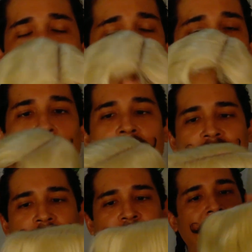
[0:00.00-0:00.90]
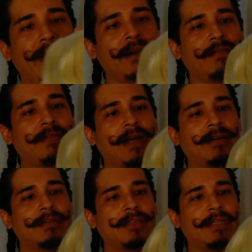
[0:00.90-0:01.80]
but I won't do any of that
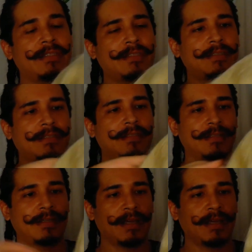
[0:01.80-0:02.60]
on this